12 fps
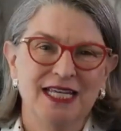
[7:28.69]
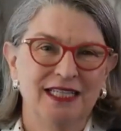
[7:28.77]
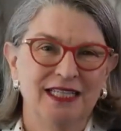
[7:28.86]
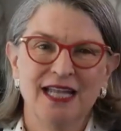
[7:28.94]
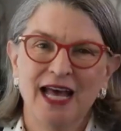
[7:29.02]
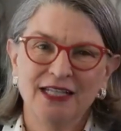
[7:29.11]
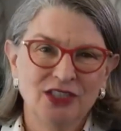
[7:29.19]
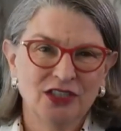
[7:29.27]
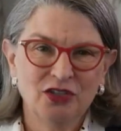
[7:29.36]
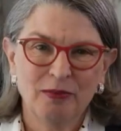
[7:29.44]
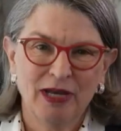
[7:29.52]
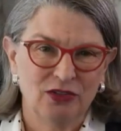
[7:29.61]
it's not
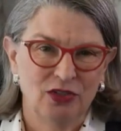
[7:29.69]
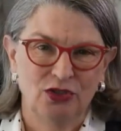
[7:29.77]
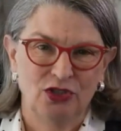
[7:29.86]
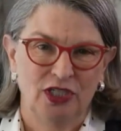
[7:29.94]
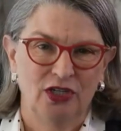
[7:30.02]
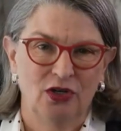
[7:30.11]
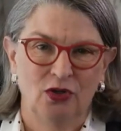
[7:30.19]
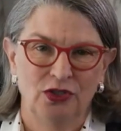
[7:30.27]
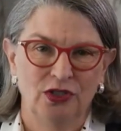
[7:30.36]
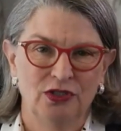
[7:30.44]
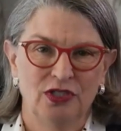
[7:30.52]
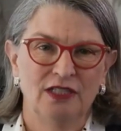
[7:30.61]
just about those
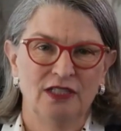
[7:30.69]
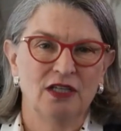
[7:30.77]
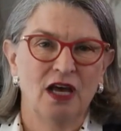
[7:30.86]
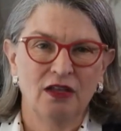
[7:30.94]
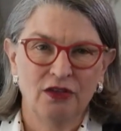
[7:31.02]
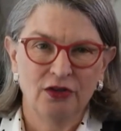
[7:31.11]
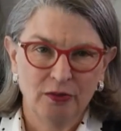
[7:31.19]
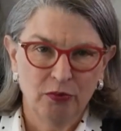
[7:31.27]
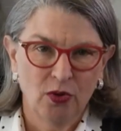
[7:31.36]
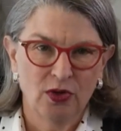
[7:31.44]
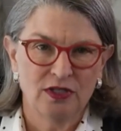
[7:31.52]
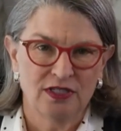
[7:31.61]
shareholders, it's other
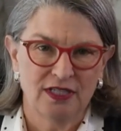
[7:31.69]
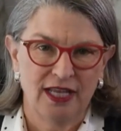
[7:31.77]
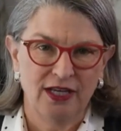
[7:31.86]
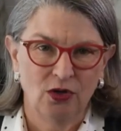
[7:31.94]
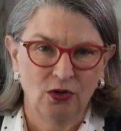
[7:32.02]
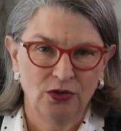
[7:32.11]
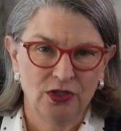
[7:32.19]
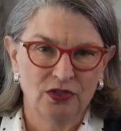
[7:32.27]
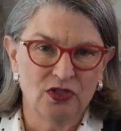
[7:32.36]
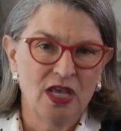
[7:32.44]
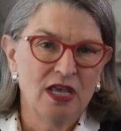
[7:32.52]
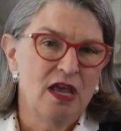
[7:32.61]
important stakeholders.